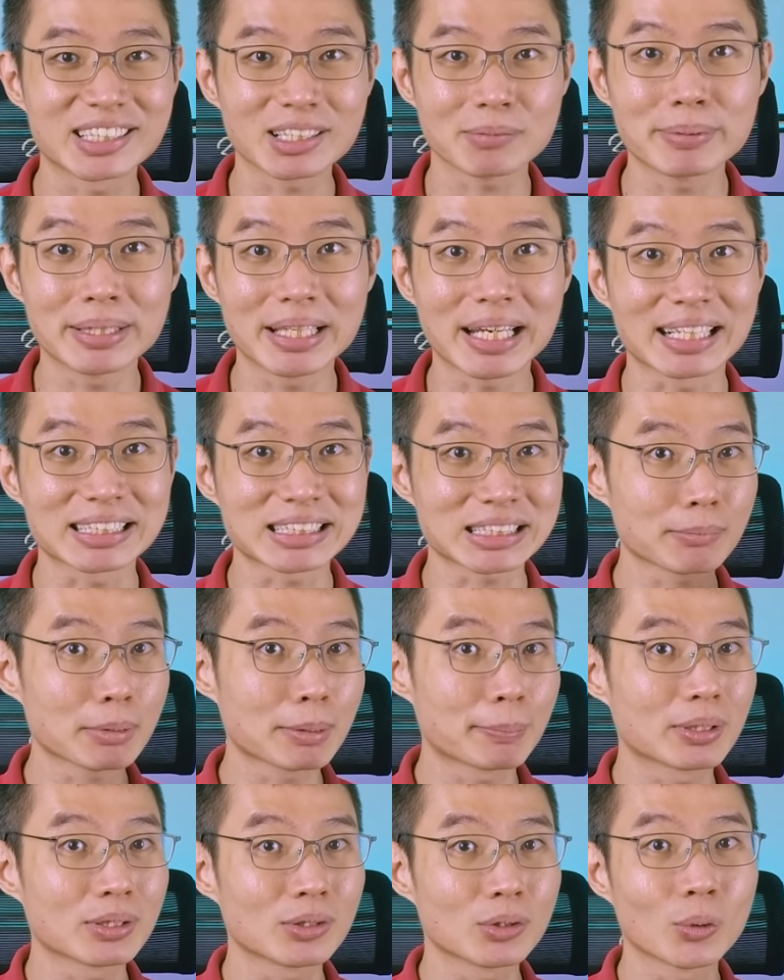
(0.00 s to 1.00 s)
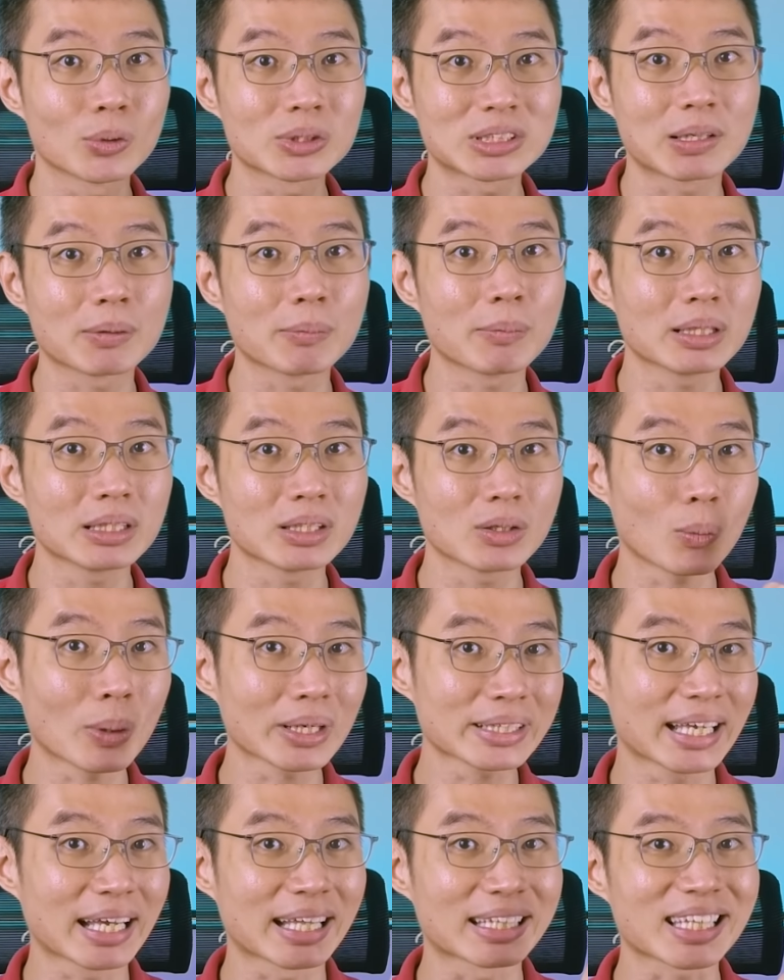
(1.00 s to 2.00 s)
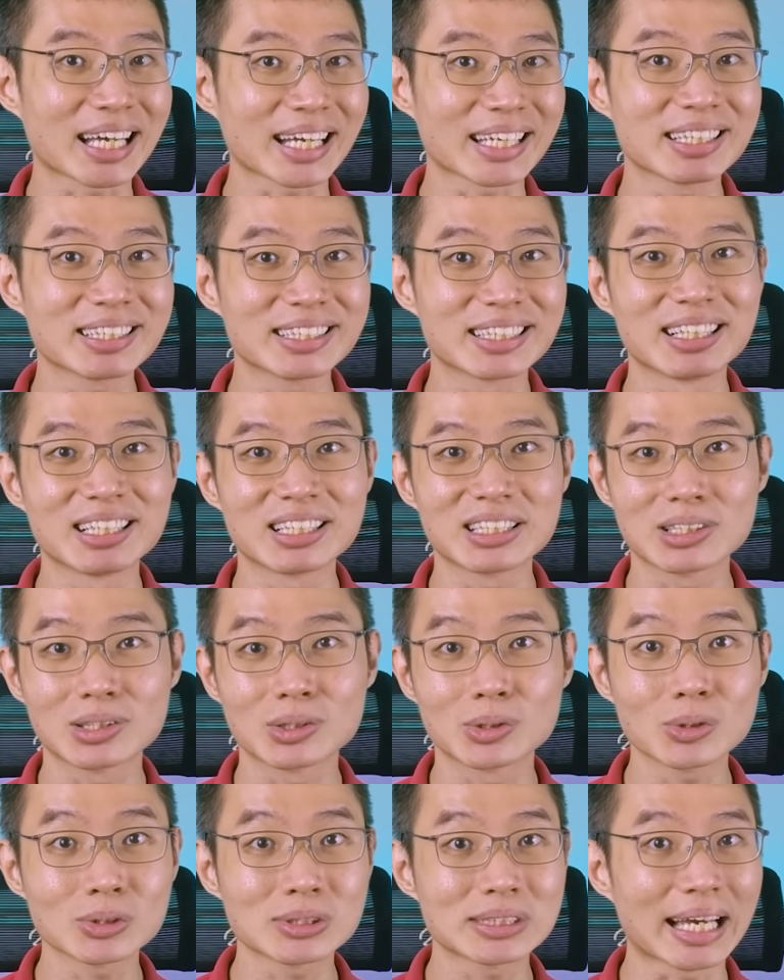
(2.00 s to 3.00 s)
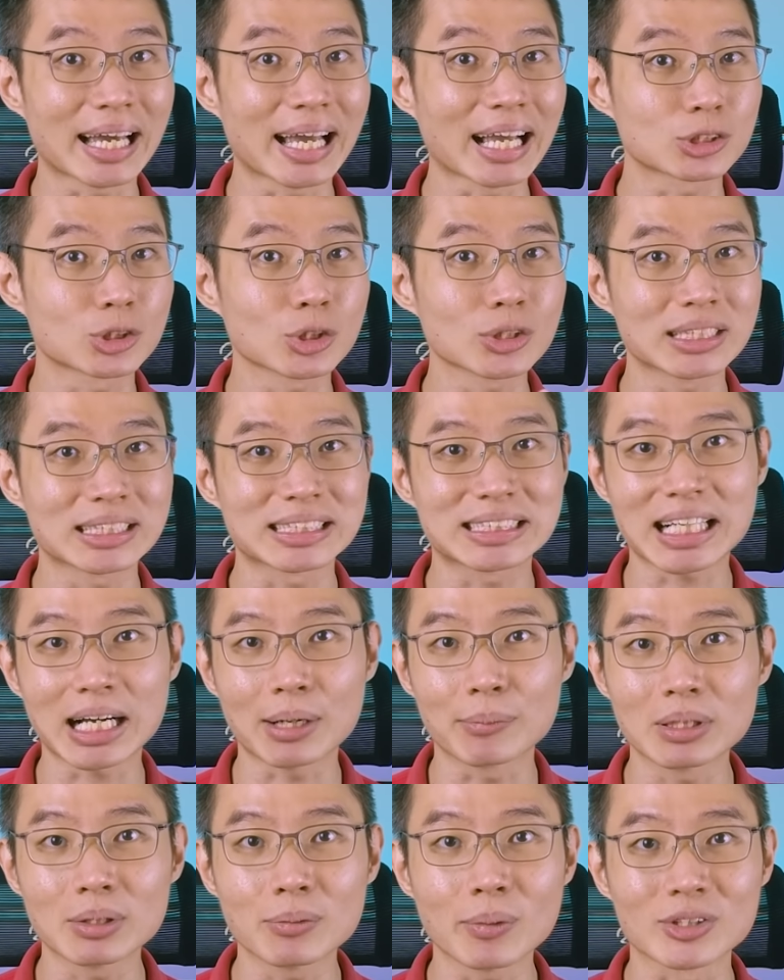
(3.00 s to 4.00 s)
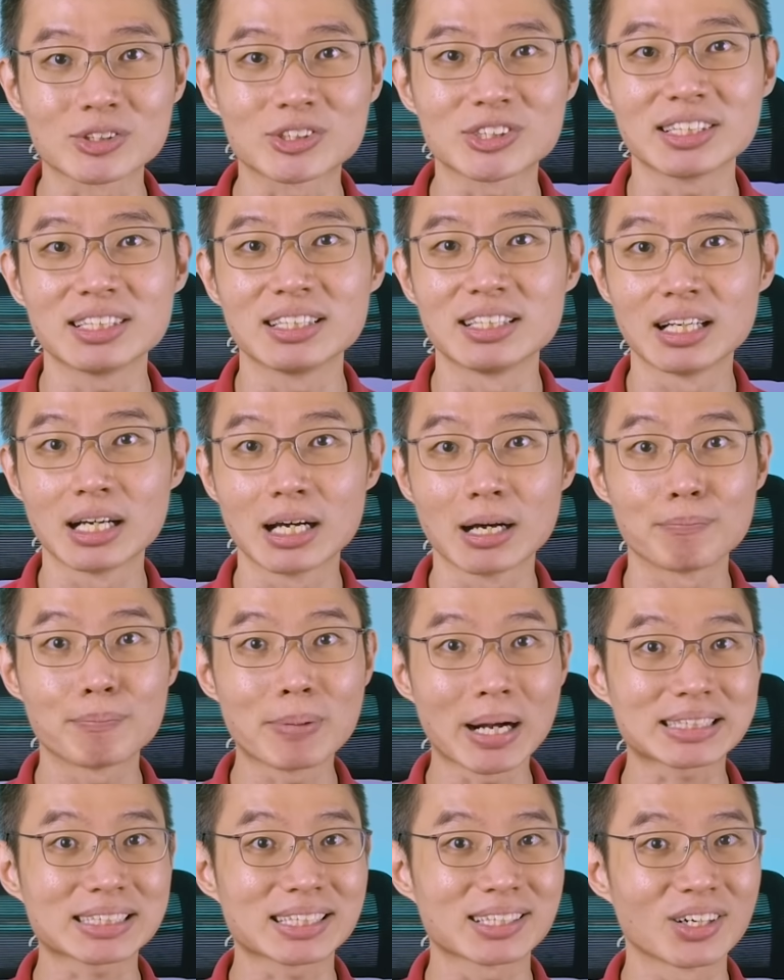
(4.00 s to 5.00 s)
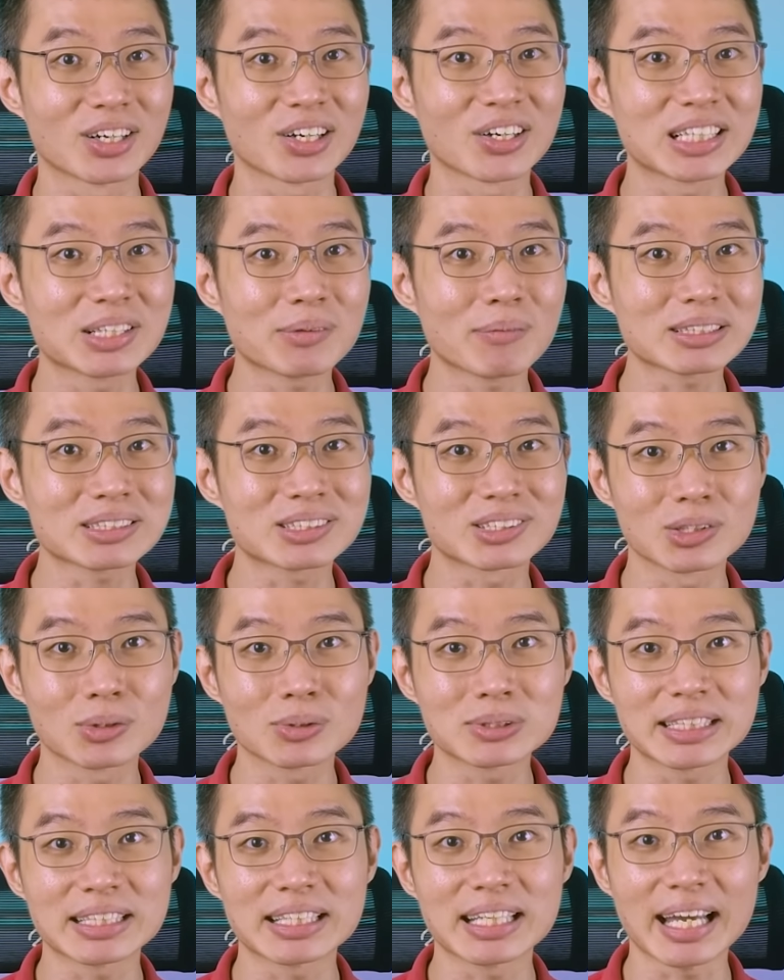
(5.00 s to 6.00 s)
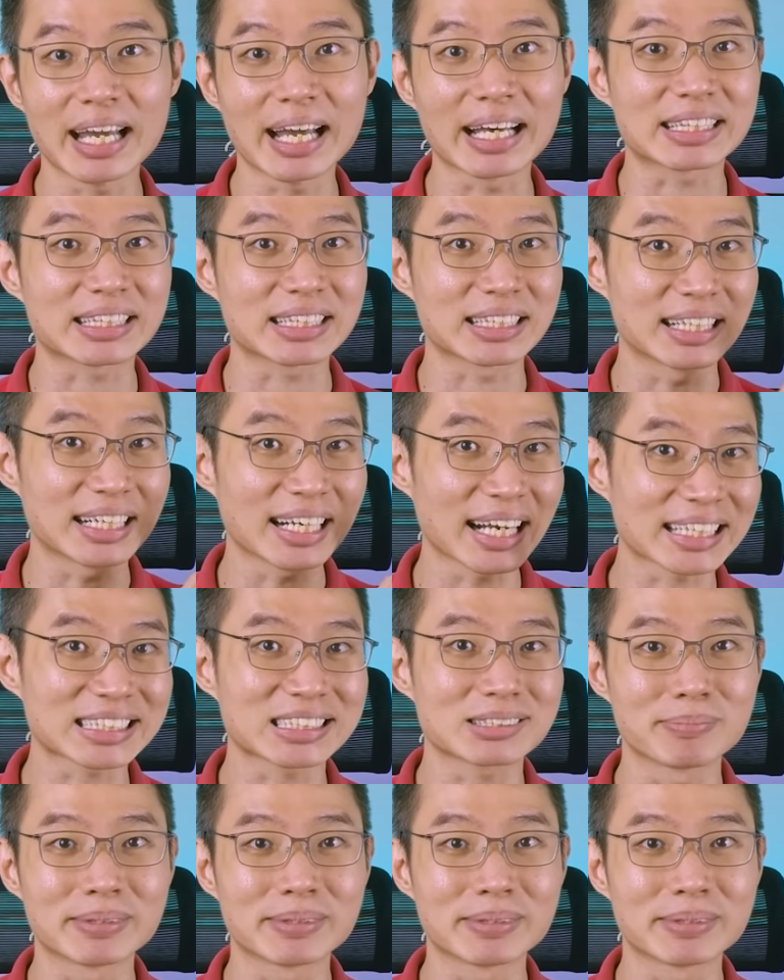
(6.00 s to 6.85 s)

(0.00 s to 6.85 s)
Don't be like some people who still want 1 entire year to use their SG Discovery voucher, but only wants to use it at the last